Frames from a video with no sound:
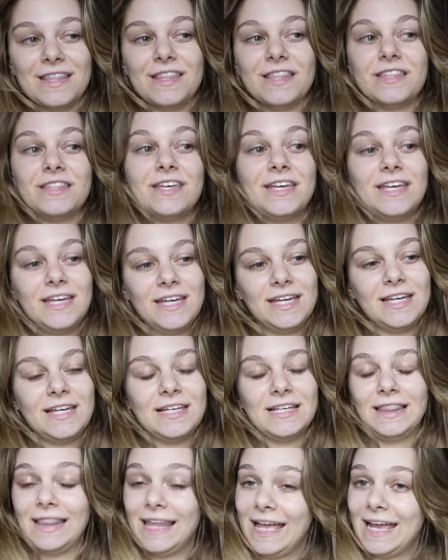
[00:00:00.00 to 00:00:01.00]

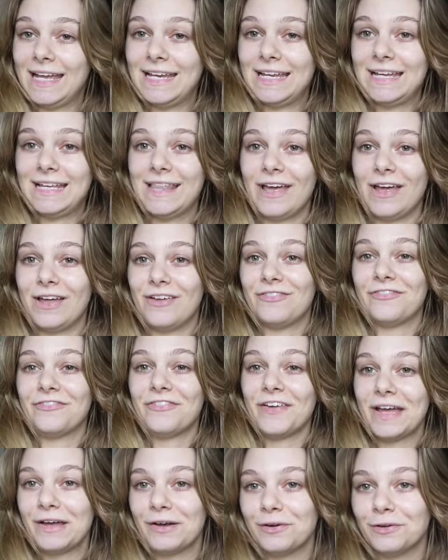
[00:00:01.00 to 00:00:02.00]
The lady that
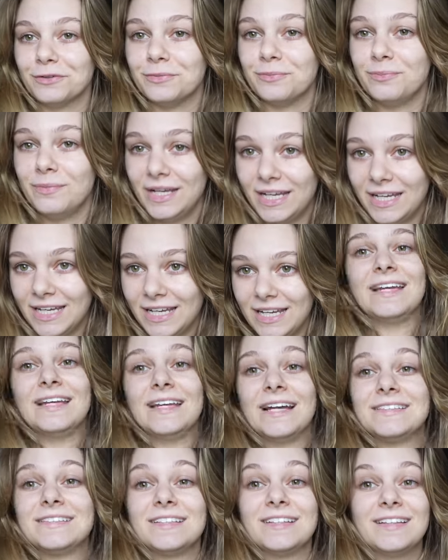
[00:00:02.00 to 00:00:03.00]
failed me
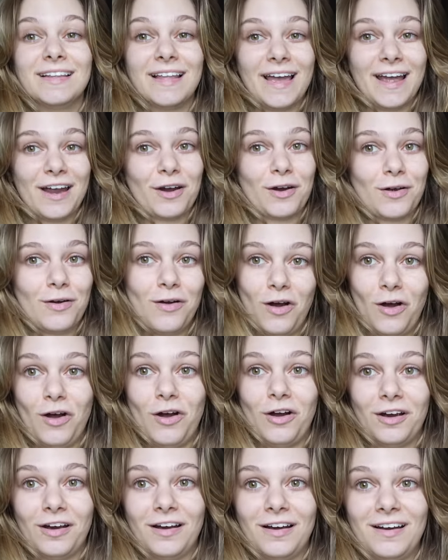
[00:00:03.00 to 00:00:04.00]
gets in their
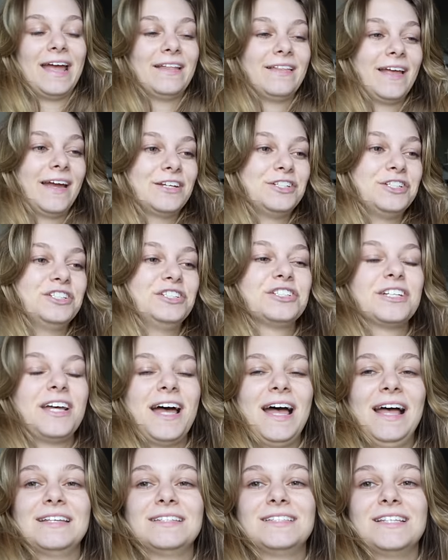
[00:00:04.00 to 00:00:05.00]
car. And like she just
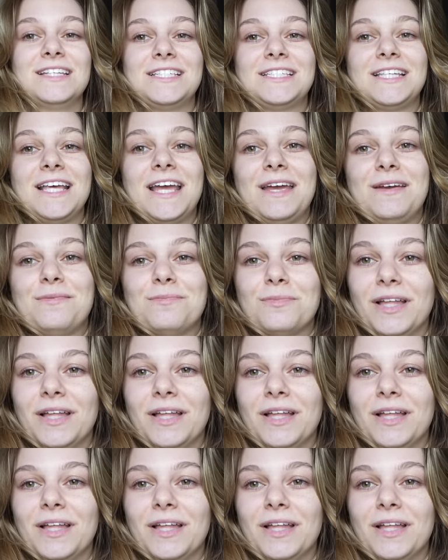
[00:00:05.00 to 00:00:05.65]
has the same